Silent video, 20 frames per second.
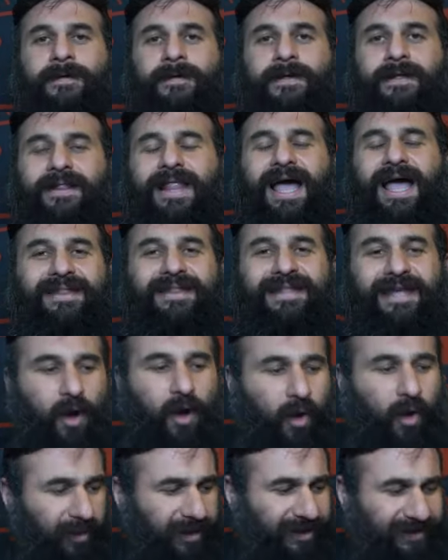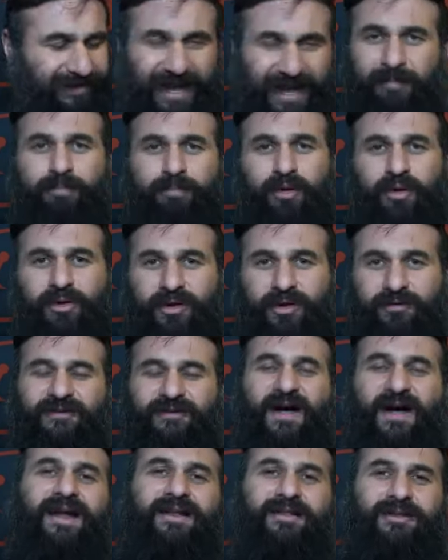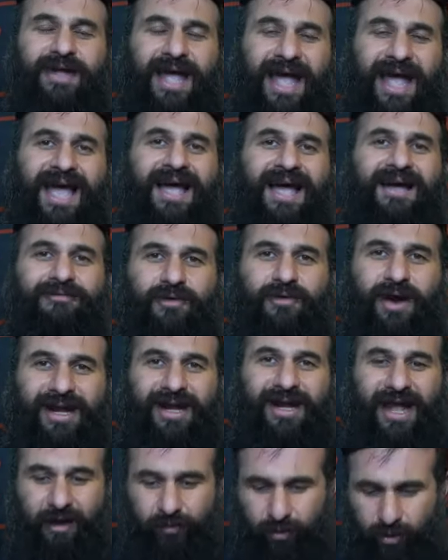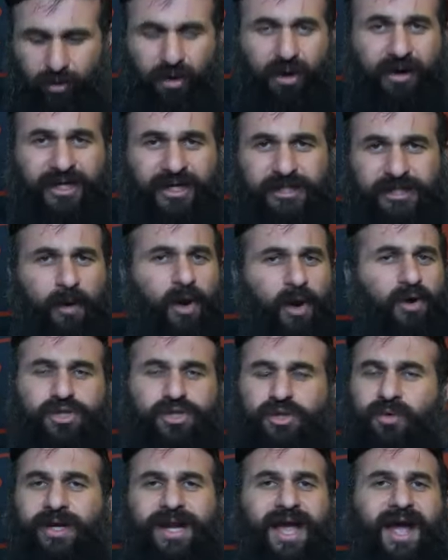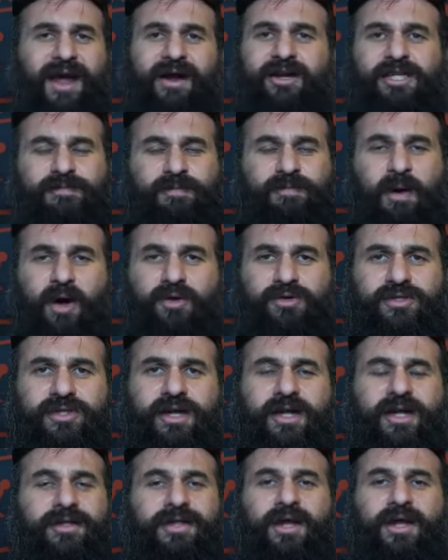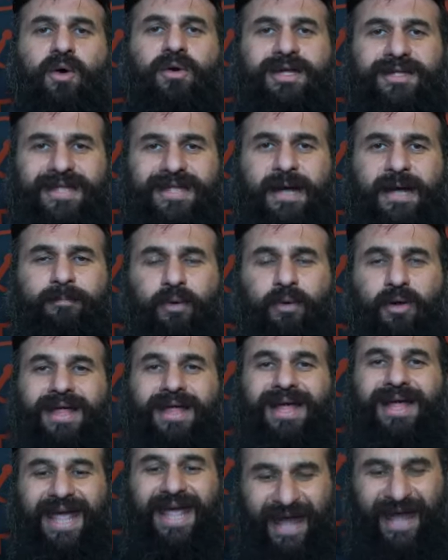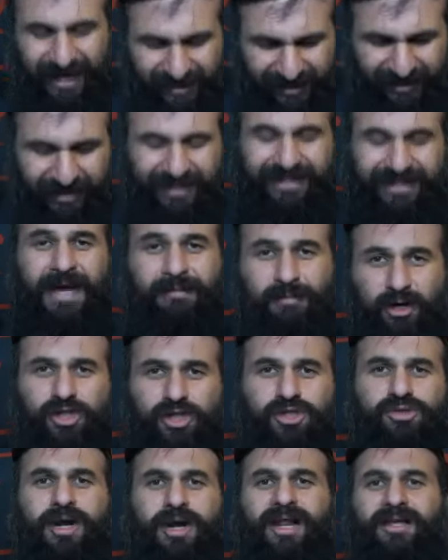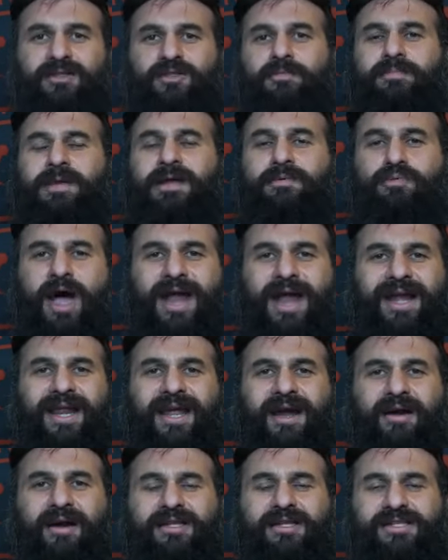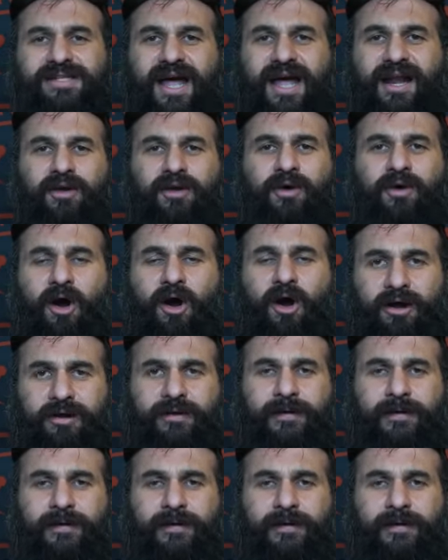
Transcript: Like the only temple you find to have right now, you are exposed, you and I are exposed. The only temple is demonstrated to be right here inside of your heart.